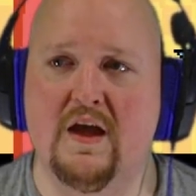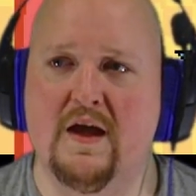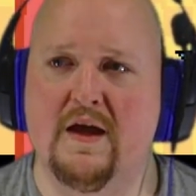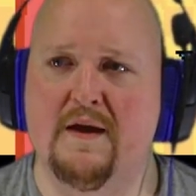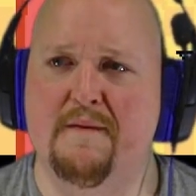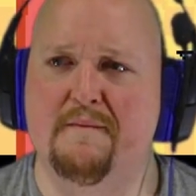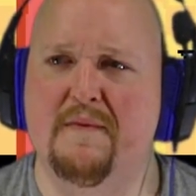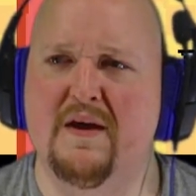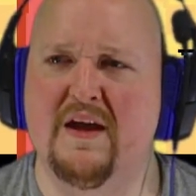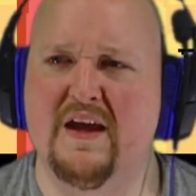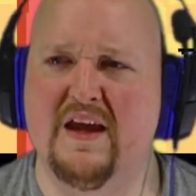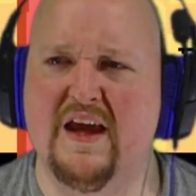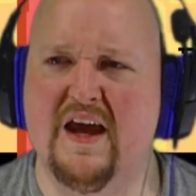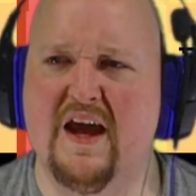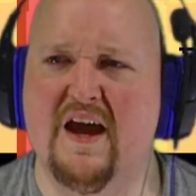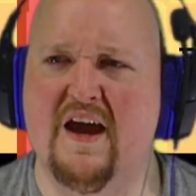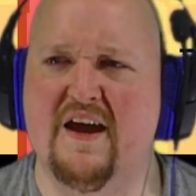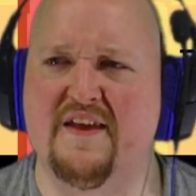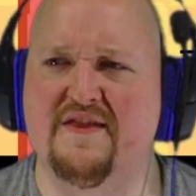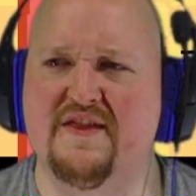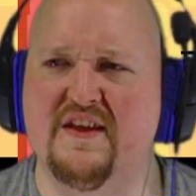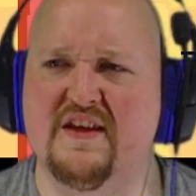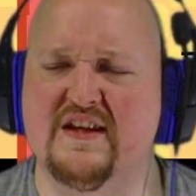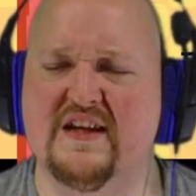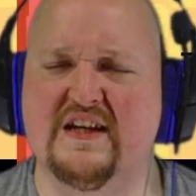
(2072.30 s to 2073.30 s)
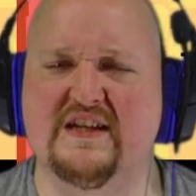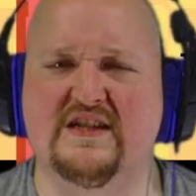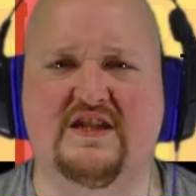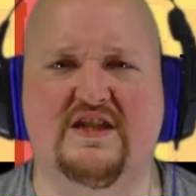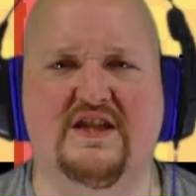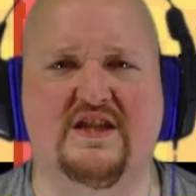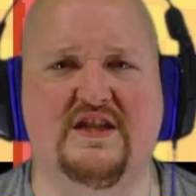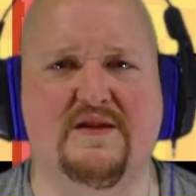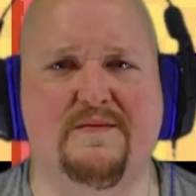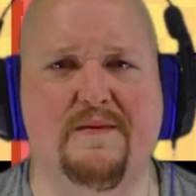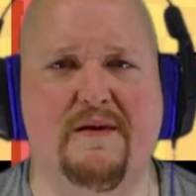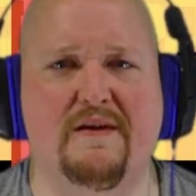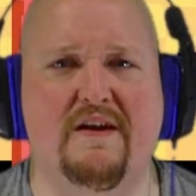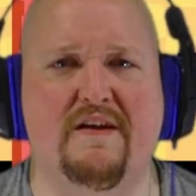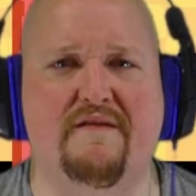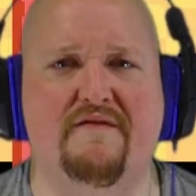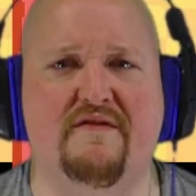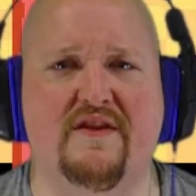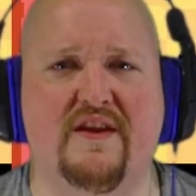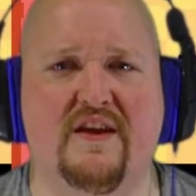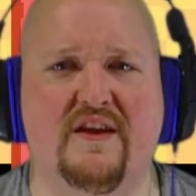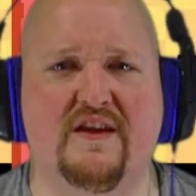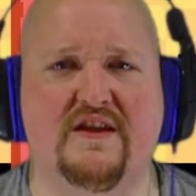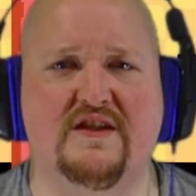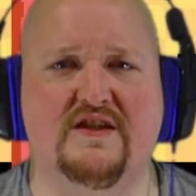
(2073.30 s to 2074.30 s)
But yeah, I think that's just about
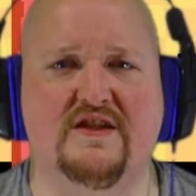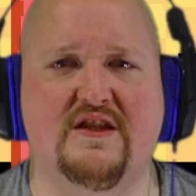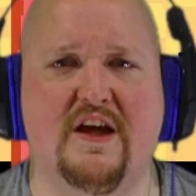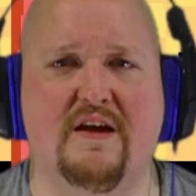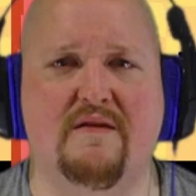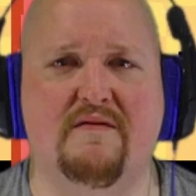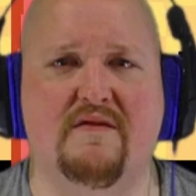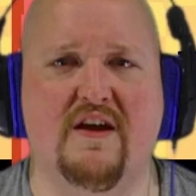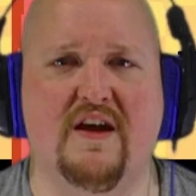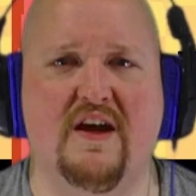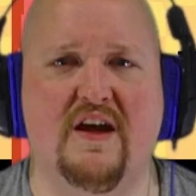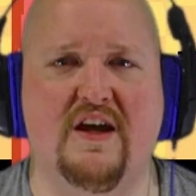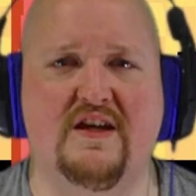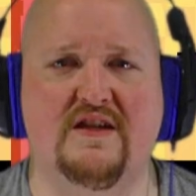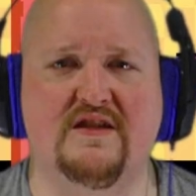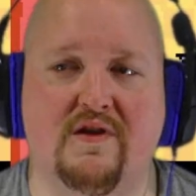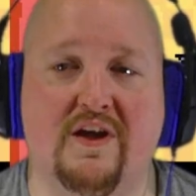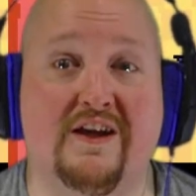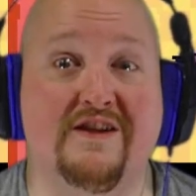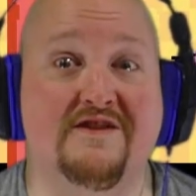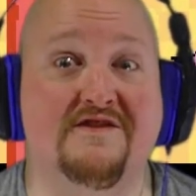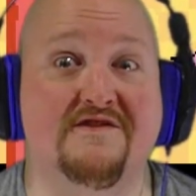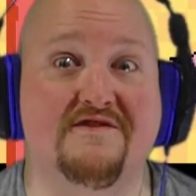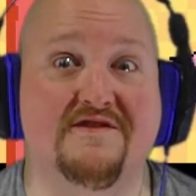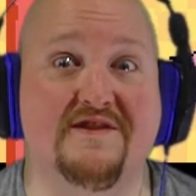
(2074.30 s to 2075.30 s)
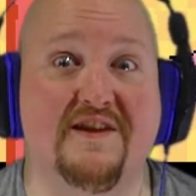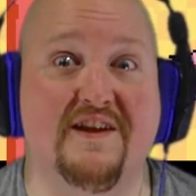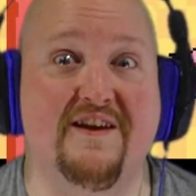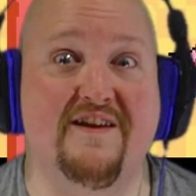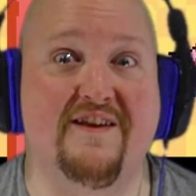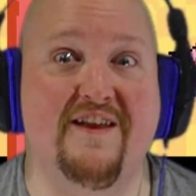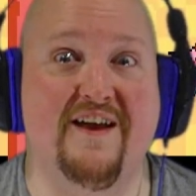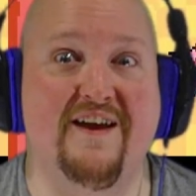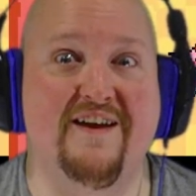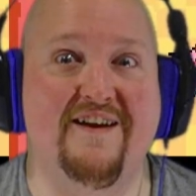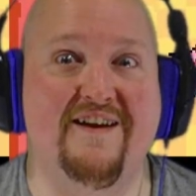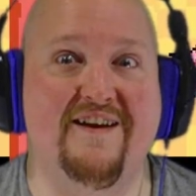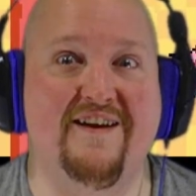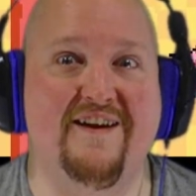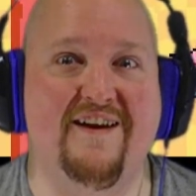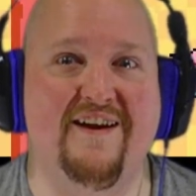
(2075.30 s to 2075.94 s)
everything this time, guys. So see you later.